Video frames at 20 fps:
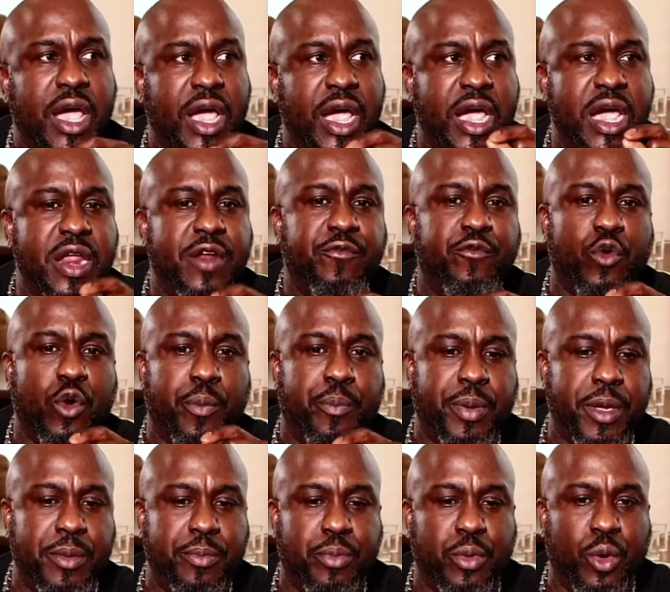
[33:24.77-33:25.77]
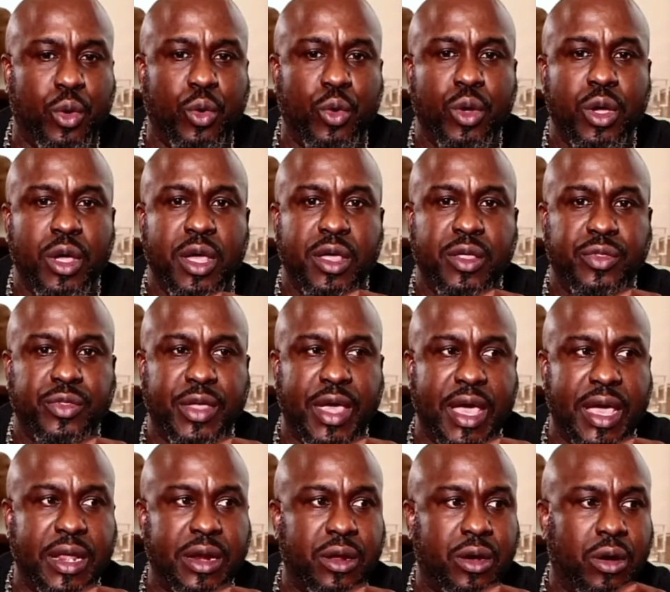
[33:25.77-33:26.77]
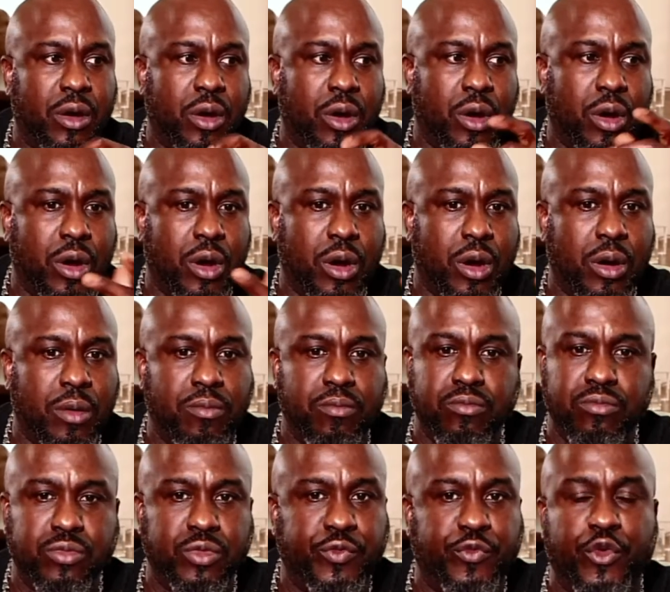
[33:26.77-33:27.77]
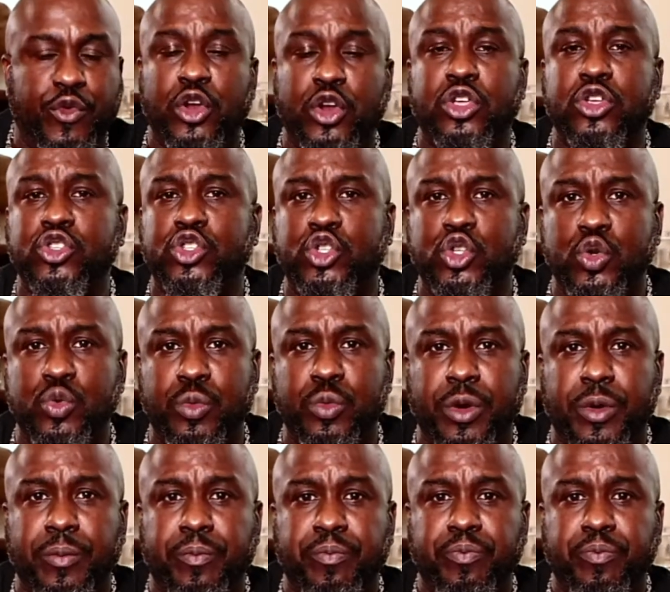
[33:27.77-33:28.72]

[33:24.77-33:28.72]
and for people that are for the consumer.